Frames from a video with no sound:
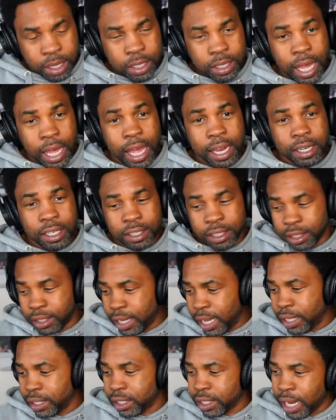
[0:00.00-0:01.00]
got the
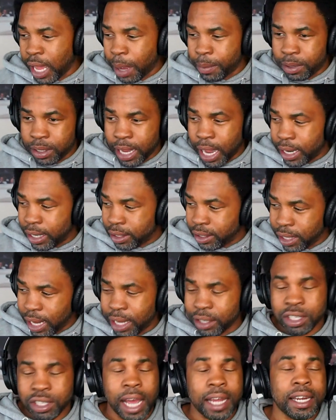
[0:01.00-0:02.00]
shit slapped, got the
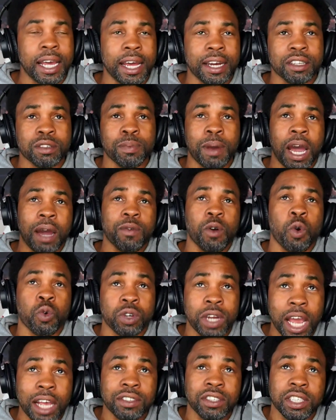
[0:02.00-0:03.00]
taste slapped out his mouth on
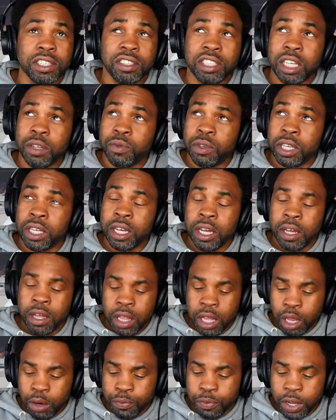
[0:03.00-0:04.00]
national TV
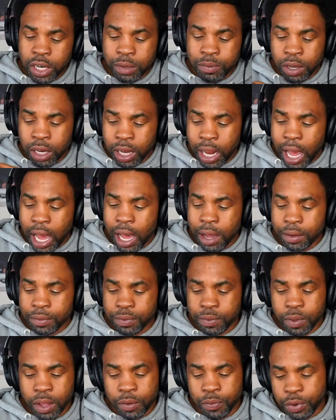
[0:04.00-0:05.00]
in front of a live,
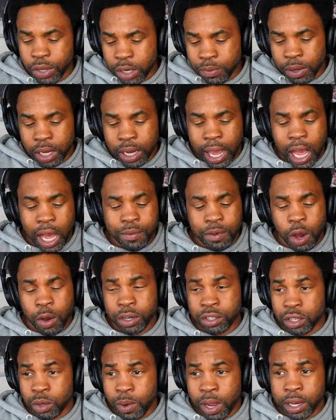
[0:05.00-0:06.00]
in front of a live
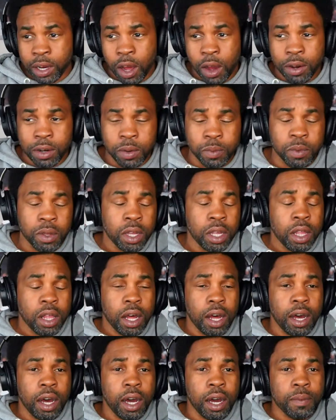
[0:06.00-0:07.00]
audience around all them,
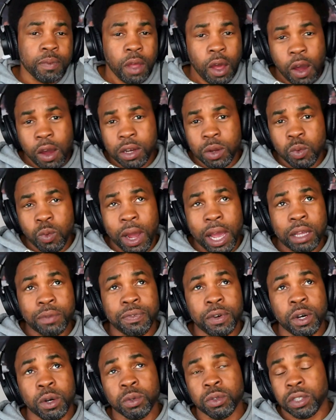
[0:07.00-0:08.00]
um, all them white
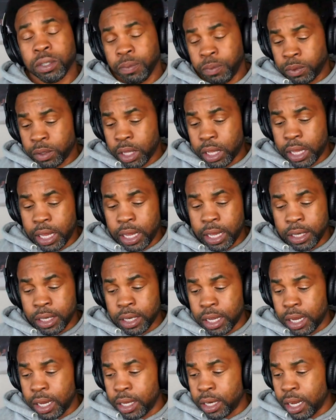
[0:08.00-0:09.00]
folks and
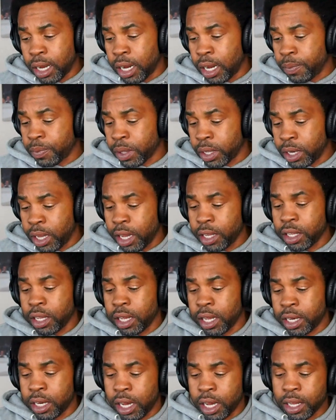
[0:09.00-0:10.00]
and um and other
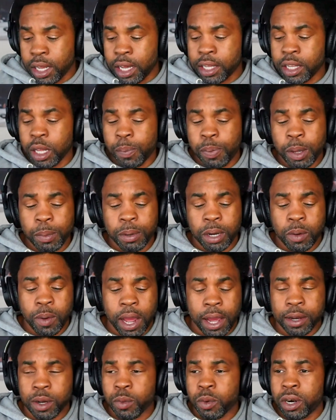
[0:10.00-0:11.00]
and other people
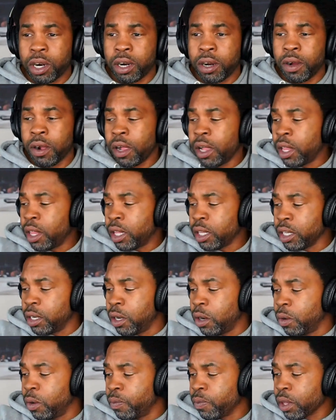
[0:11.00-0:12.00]
around the world, you
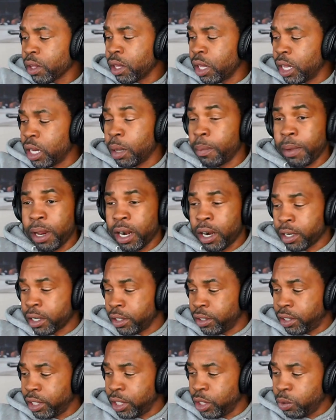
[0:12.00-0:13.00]
know, in
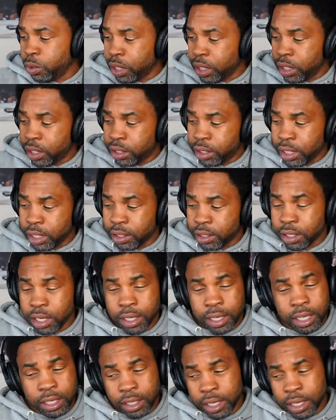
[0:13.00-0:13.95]
America, see you get the shit get